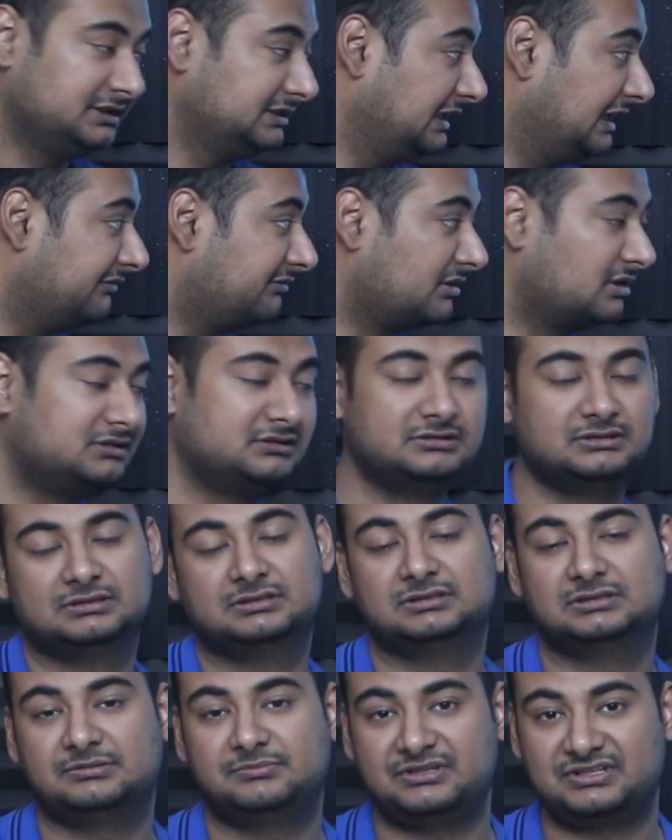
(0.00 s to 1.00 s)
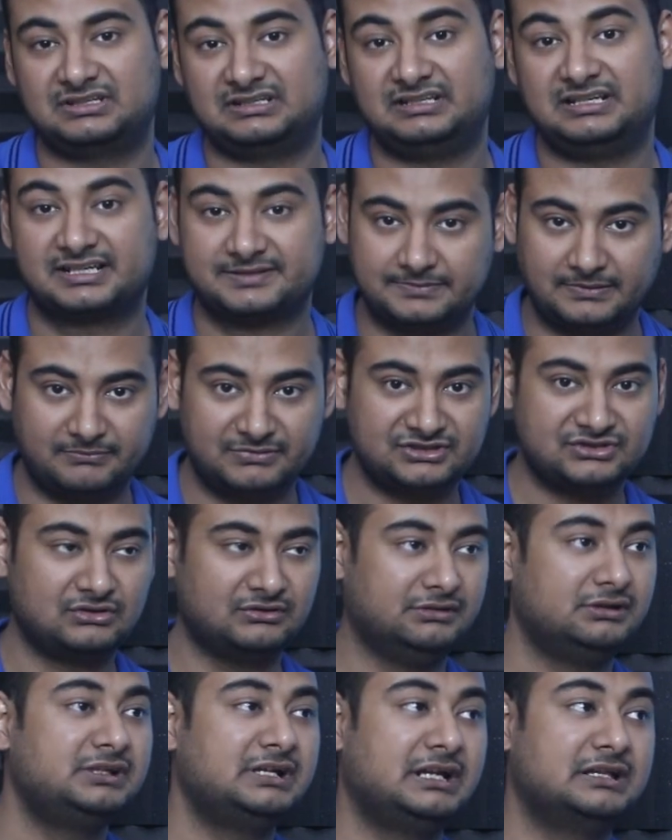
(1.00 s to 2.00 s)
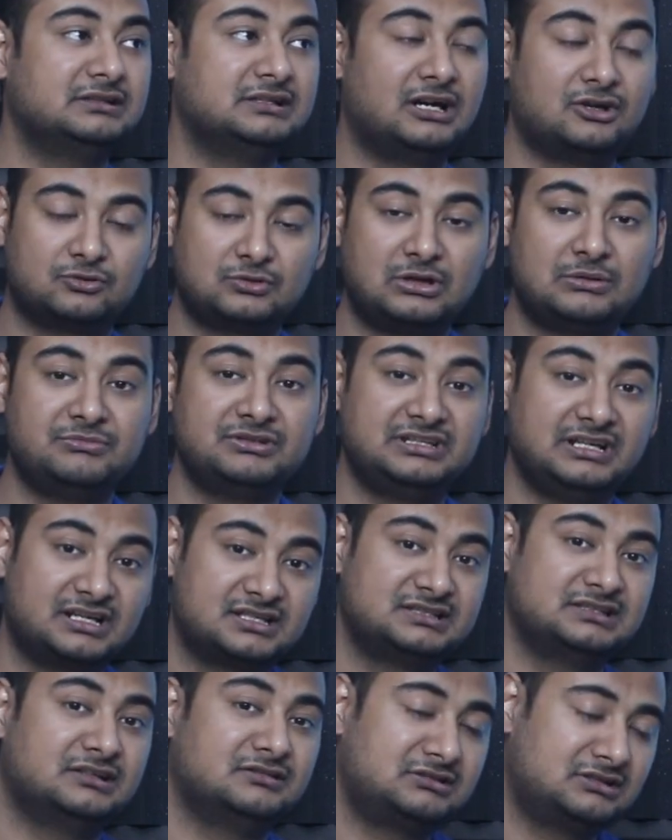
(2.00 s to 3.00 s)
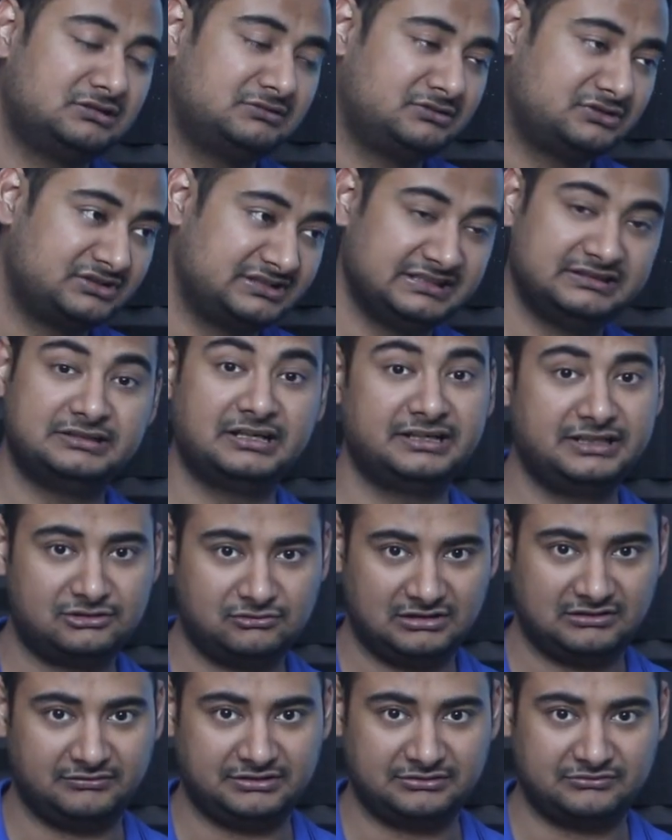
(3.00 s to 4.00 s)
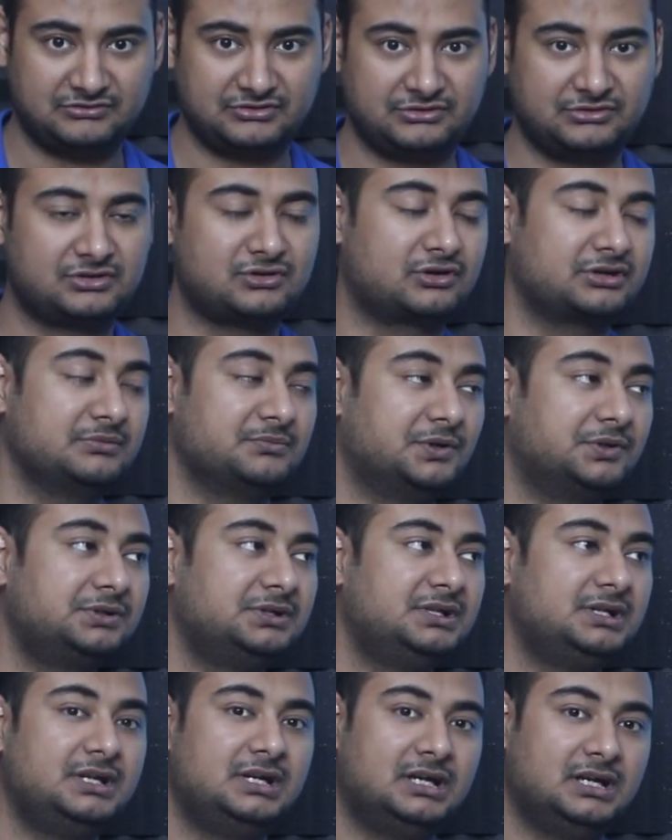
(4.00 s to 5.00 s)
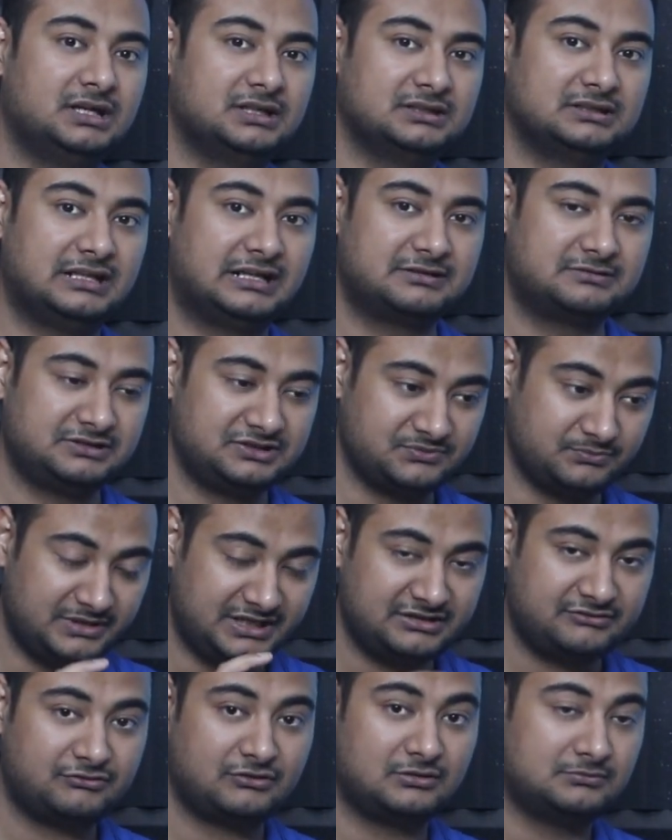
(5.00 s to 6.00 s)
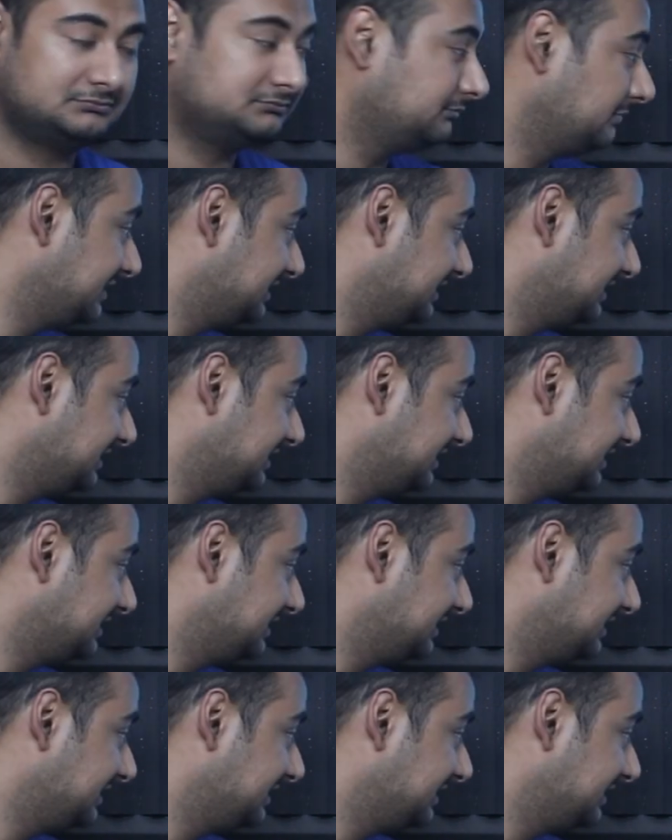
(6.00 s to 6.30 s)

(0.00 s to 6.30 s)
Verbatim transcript: They have run uh, basically experiments on it and the outcome is there are certain synthetic oil whenever you're talking about uh, that is made from